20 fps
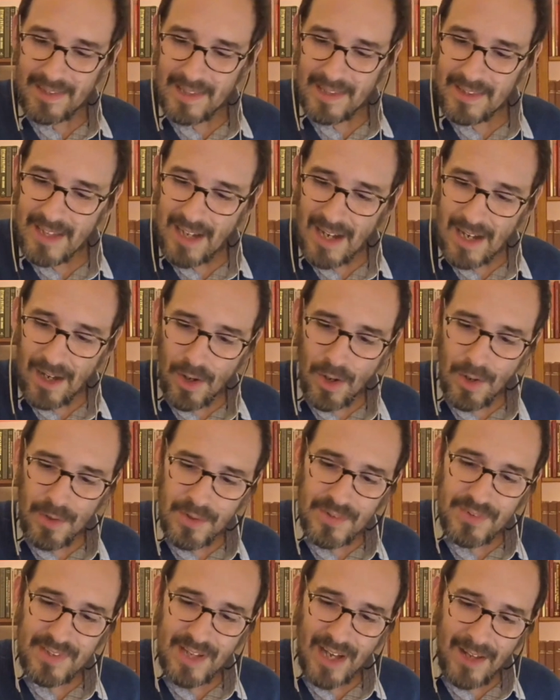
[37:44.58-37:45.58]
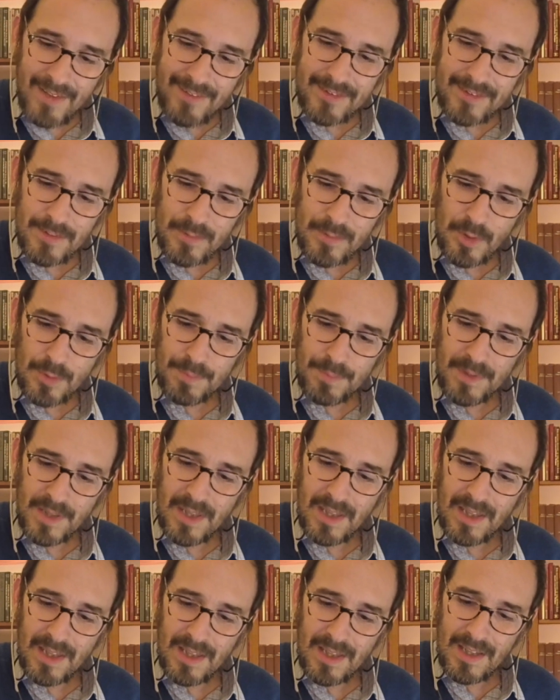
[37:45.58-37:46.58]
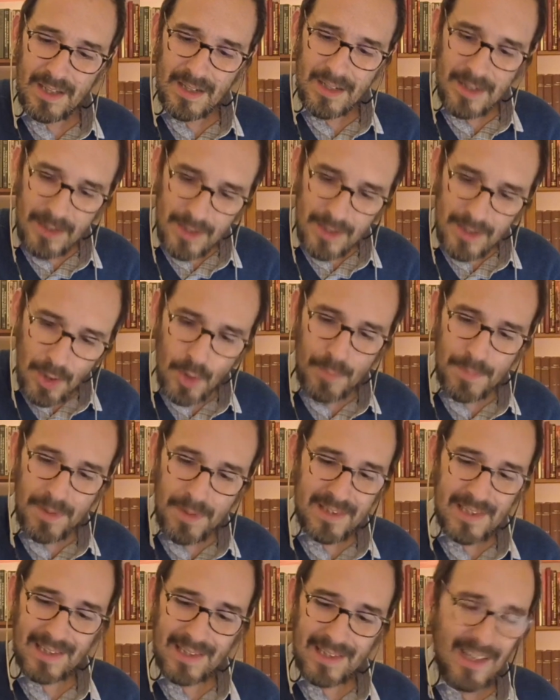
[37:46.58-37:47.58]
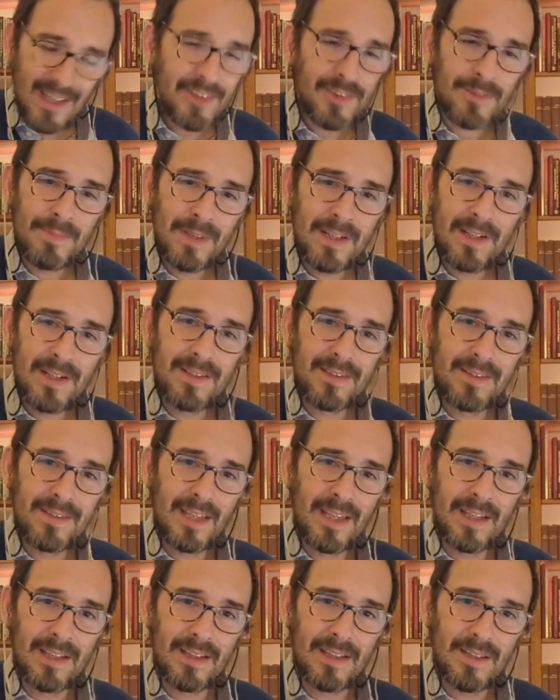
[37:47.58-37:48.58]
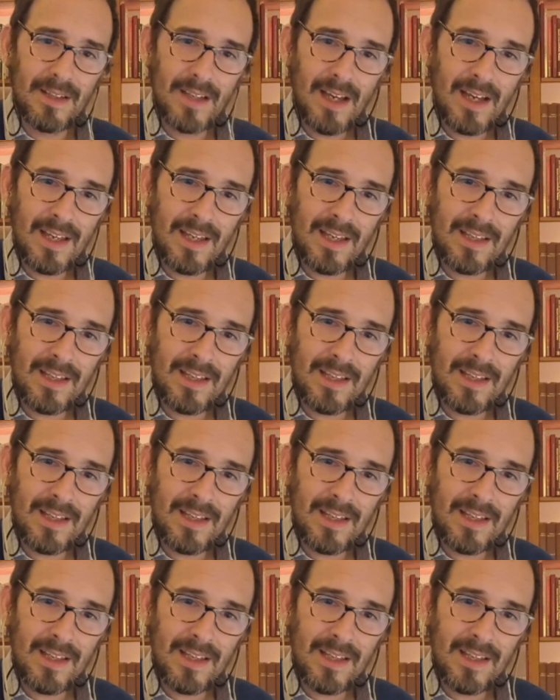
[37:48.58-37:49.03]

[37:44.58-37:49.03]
And I think the honest answer would be, "No, but that doesn't mean a thing.